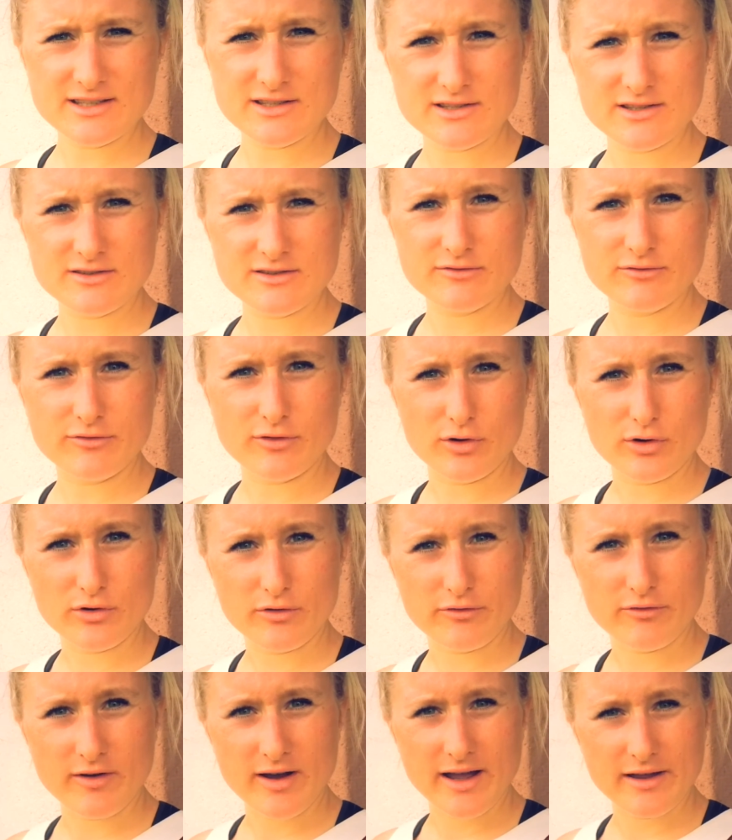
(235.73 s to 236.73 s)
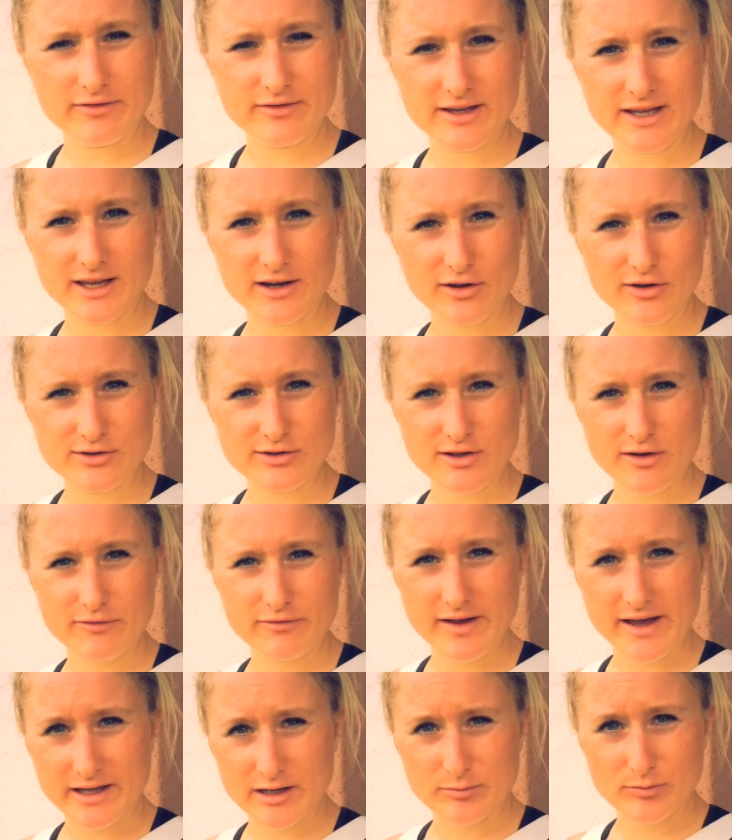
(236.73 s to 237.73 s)
is 4 to 5 kilos
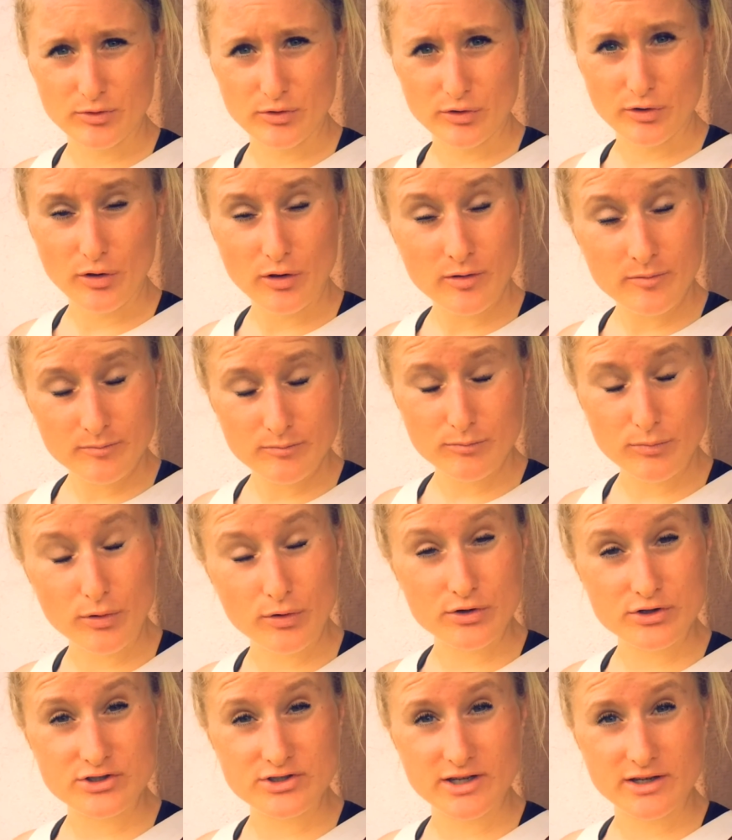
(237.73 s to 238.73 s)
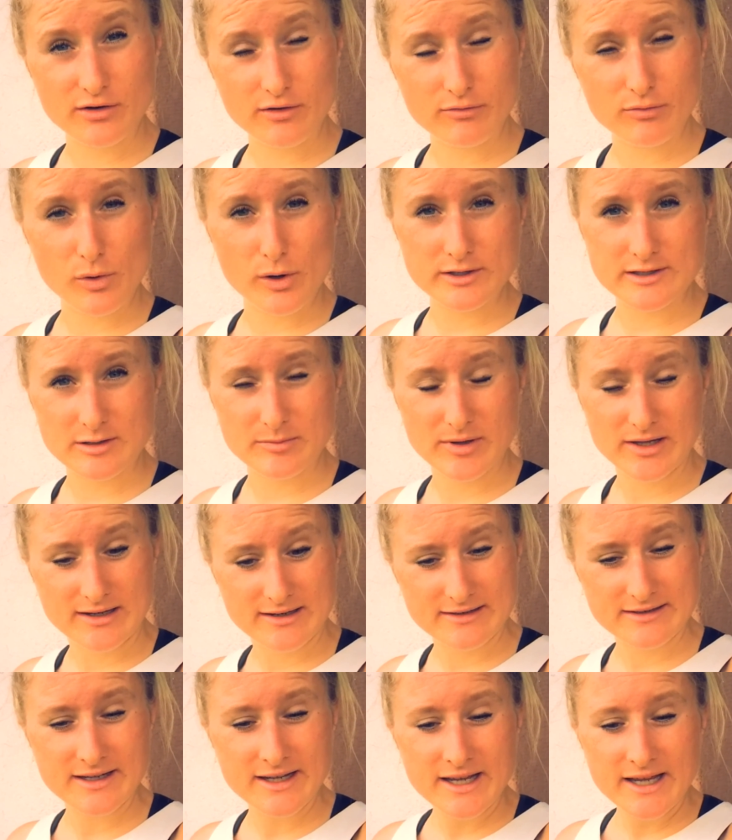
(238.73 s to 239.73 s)
of edible portion of
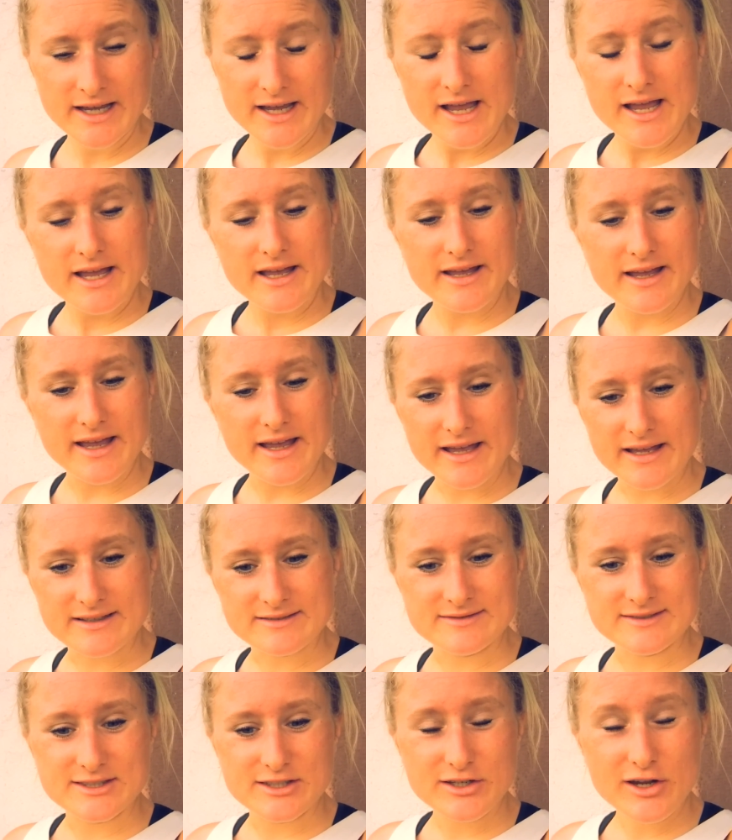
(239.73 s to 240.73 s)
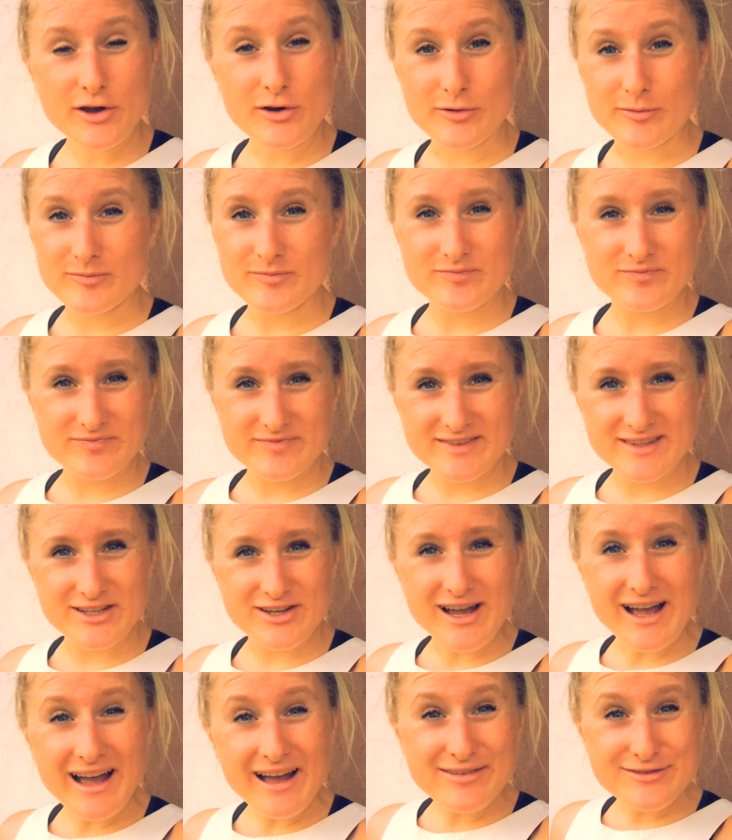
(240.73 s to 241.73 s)
watermelon, and you know,
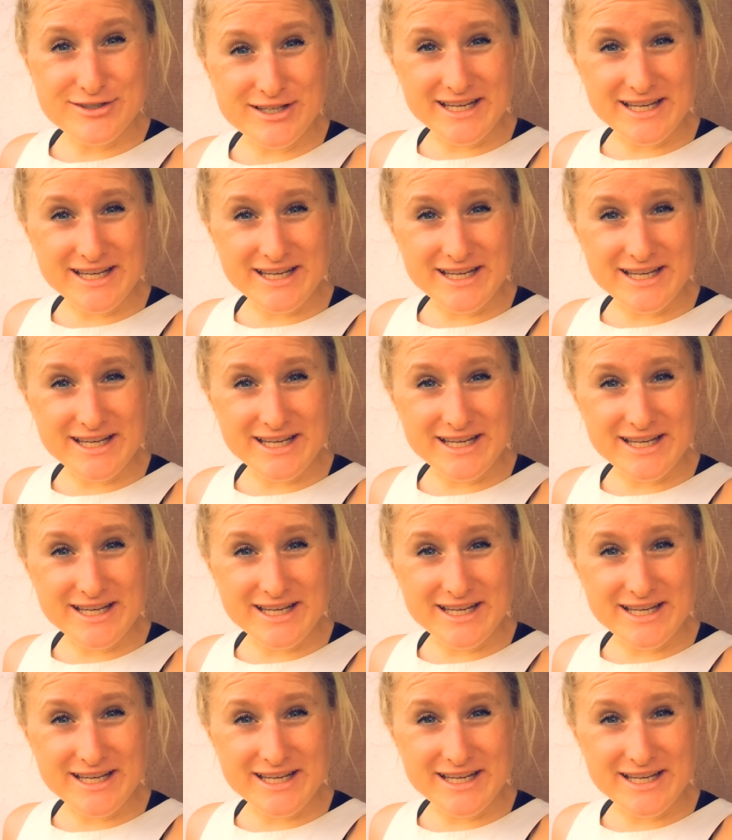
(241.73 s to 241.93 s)
you have to